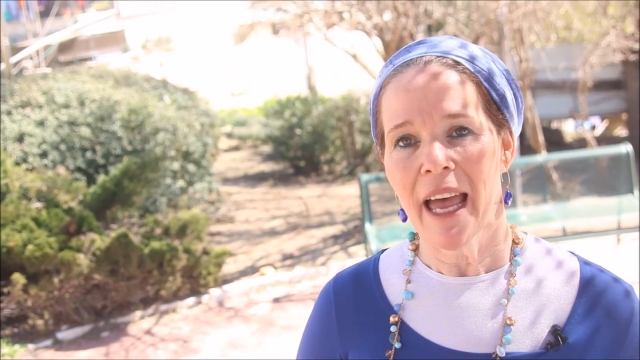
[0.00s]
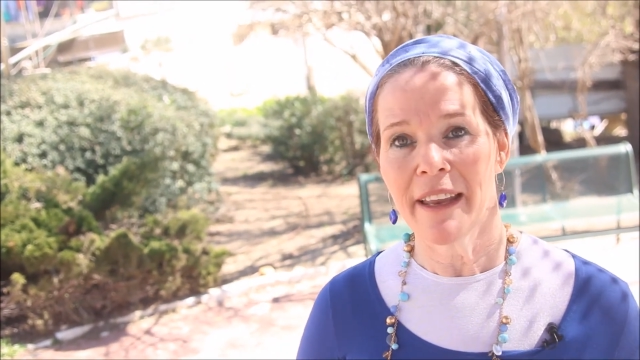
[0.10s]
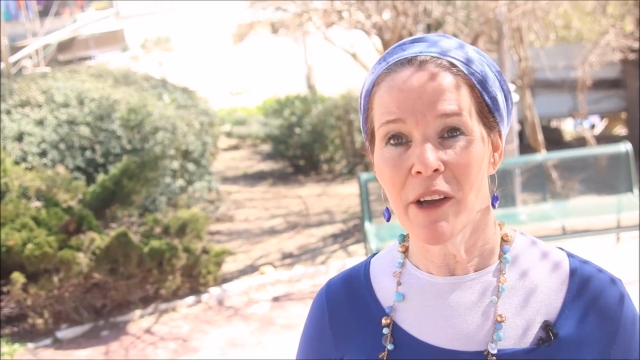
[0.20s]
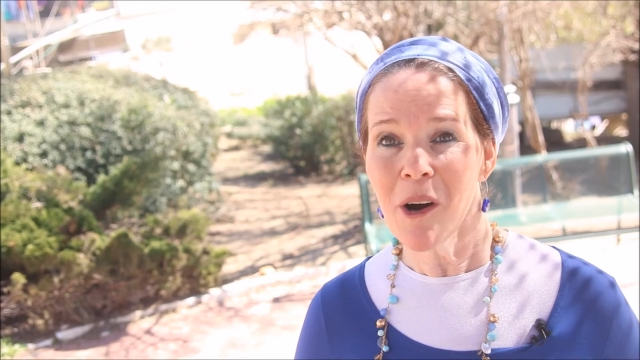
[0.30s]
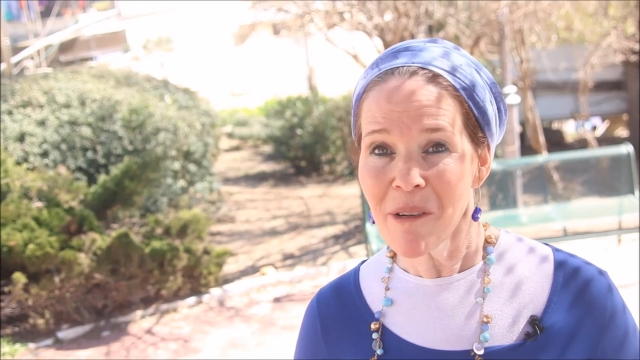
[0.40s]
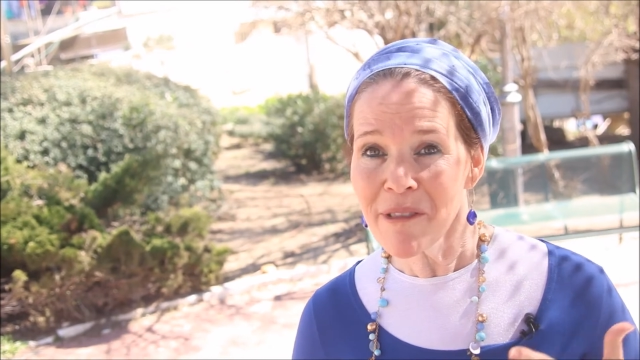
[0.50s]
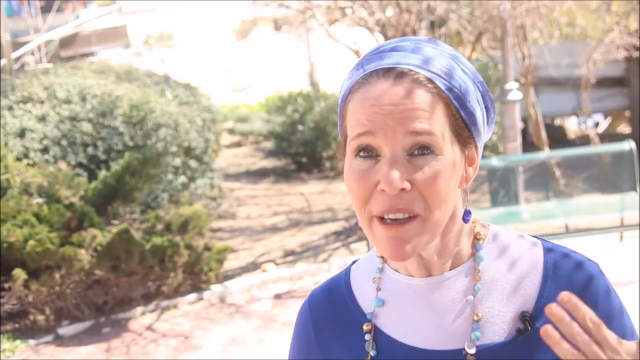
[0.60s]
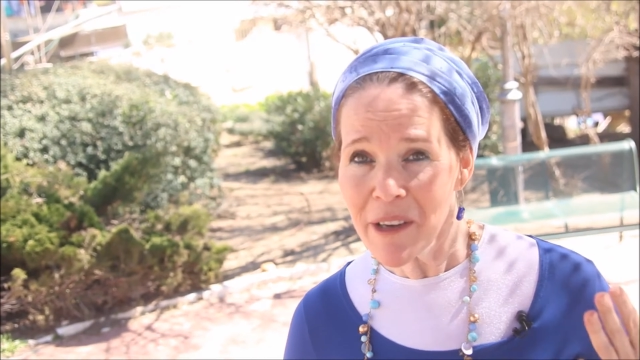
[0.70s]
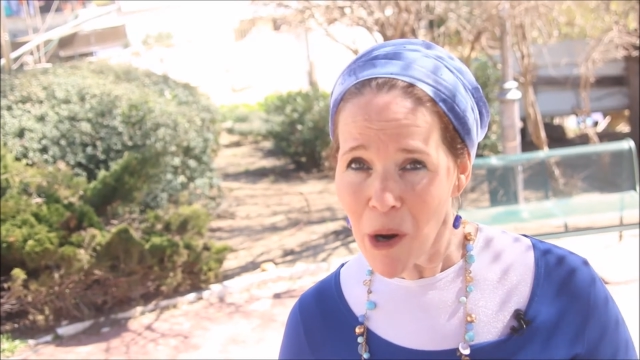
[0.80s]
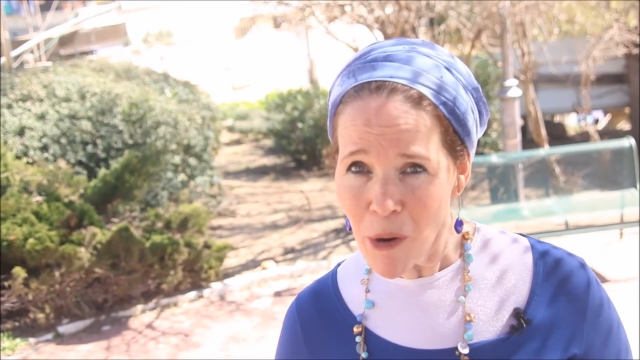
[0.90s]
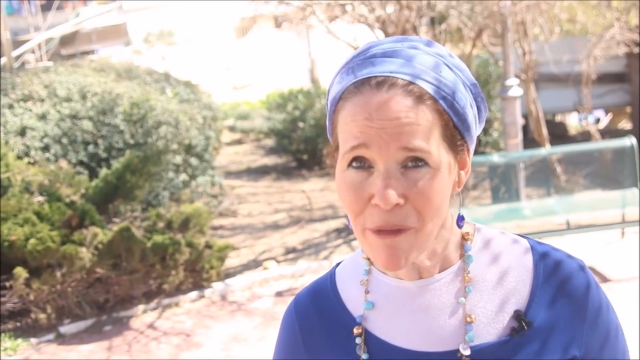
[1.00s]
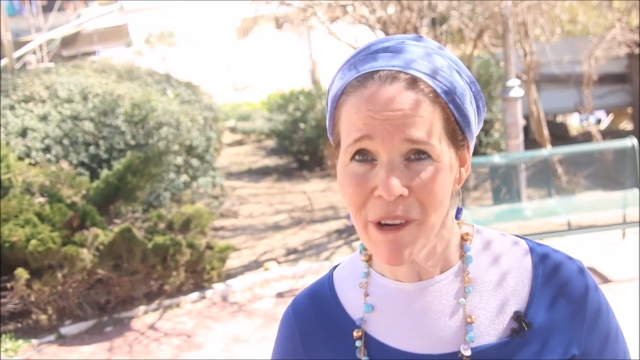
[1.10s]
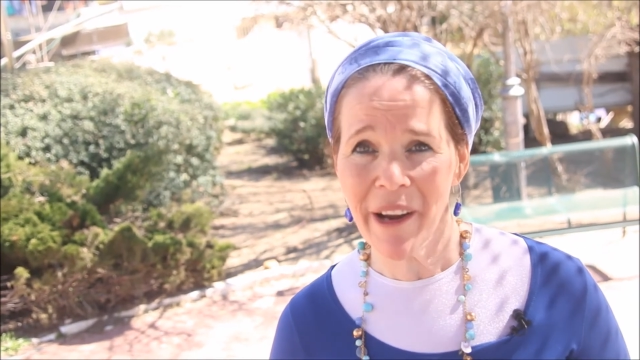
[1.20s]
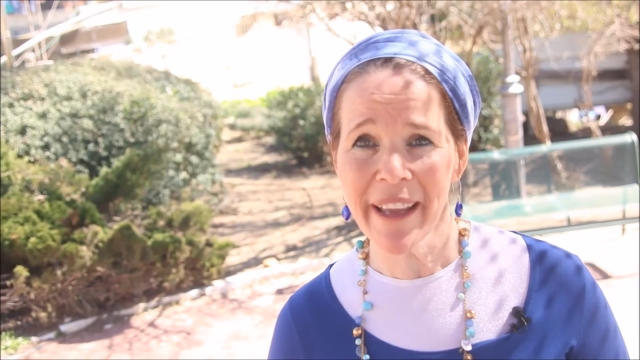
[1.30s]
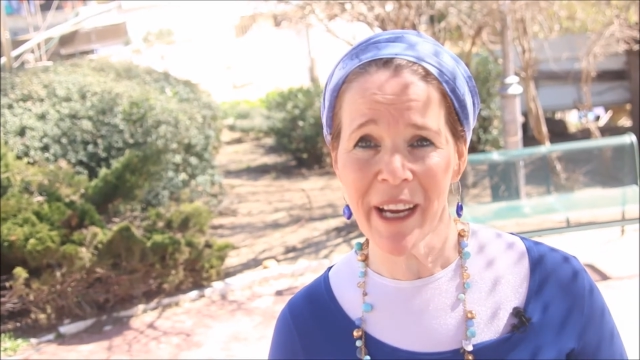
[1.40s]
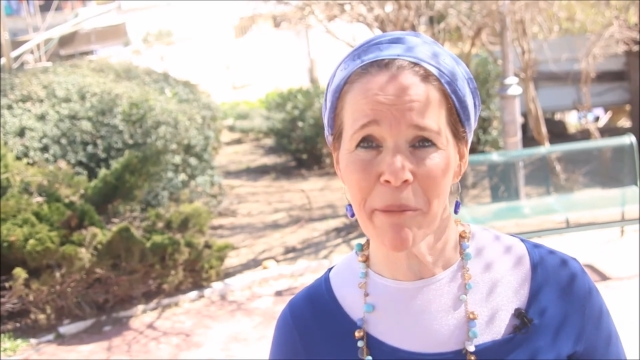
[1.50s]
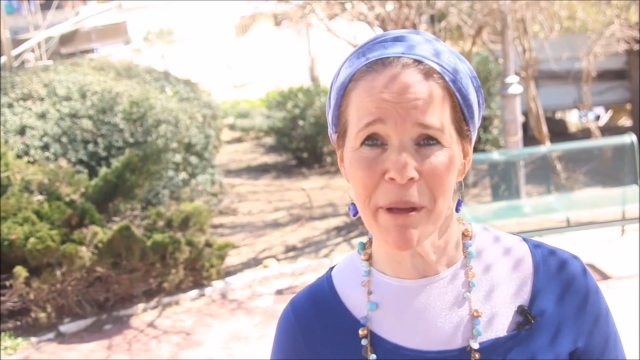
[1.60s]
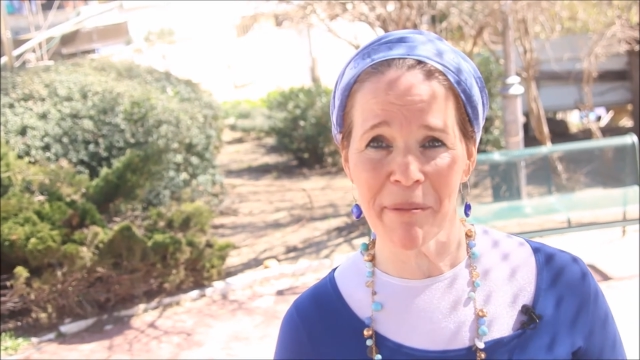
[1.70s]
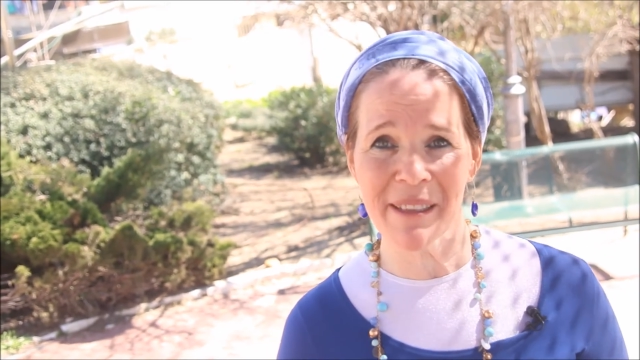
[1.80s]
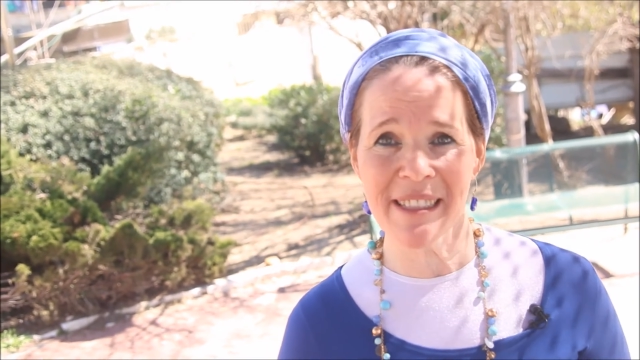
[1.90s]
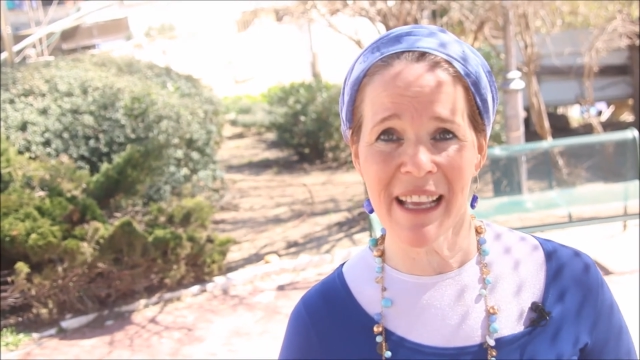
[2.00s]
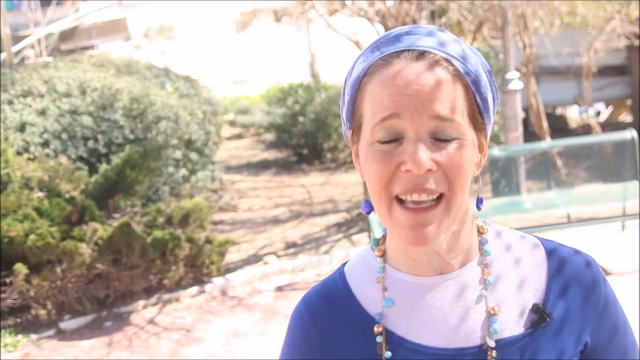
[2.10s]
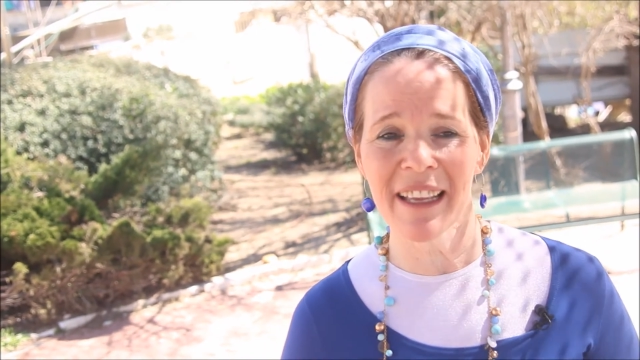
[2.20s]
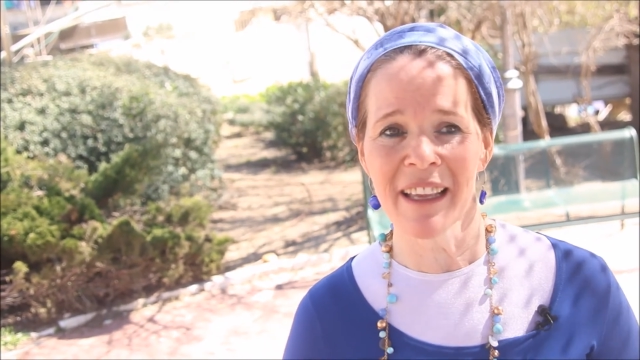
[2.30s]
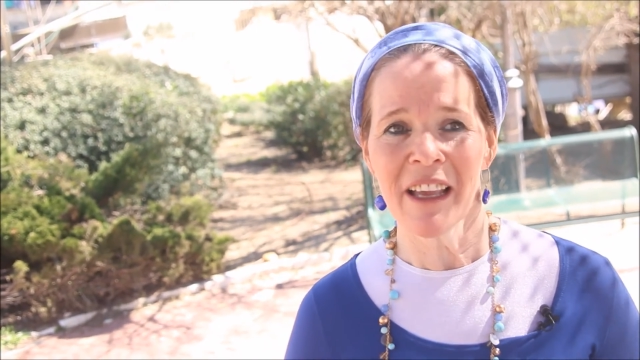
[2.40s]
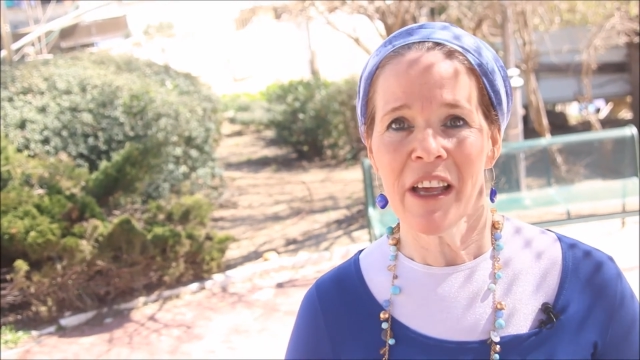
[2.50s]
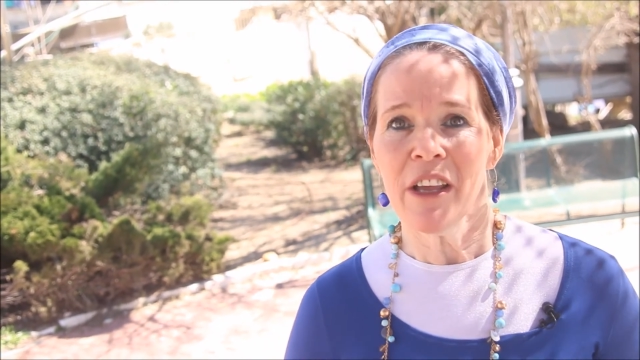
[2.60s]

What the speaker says: and over I hear people saying,